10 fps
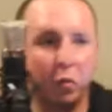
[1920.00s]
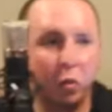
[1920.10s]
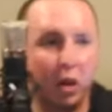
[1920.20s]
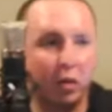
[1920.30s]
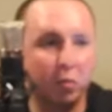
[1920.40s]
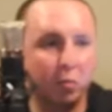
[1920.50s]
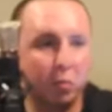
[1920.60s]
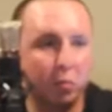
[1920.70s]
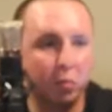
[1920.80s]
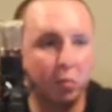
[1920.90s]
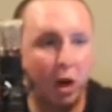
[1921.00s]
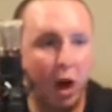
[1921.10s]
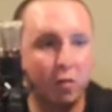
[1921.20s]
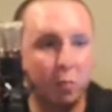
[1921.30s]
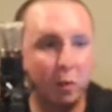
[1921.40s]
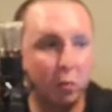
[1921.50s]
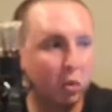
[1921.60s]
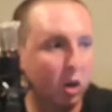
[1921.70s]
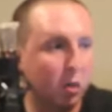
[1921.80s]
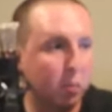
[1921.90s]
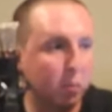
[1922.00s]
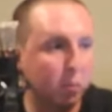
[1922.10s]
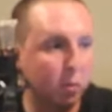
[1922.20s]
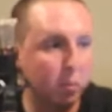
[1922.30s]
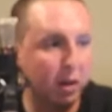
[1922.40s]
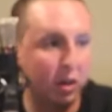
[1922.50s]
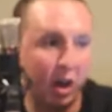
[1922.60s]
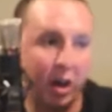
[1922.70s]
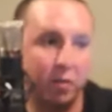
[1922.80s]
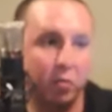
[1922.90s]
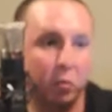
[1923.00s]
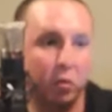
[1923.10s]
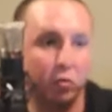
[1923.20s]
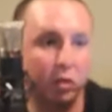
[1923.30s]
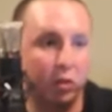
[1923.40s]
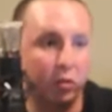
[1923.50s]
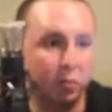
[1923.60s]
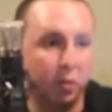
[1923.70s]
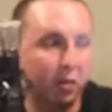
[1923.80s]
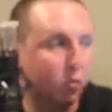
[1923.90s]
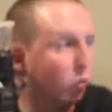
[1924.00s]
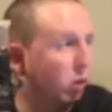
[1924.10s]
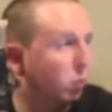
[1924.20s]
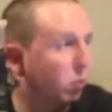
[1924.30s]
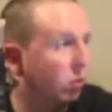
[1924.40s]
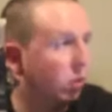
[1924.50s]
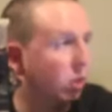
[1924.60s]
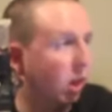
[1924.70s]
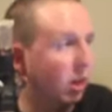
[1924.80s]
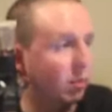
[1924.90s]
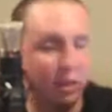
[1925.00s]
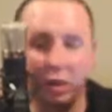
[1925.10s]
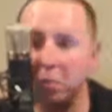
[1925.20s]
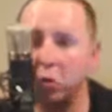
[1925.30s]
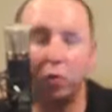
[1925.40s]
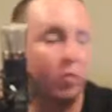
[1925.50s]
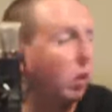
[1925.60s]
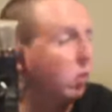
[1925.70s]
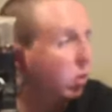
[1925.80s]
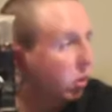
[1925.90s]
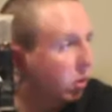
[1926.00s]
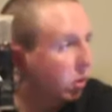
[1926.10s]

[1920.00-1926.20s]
feel like other people look at the manner that I am from as really rough, but I feel really privileged. I live in the middle of London.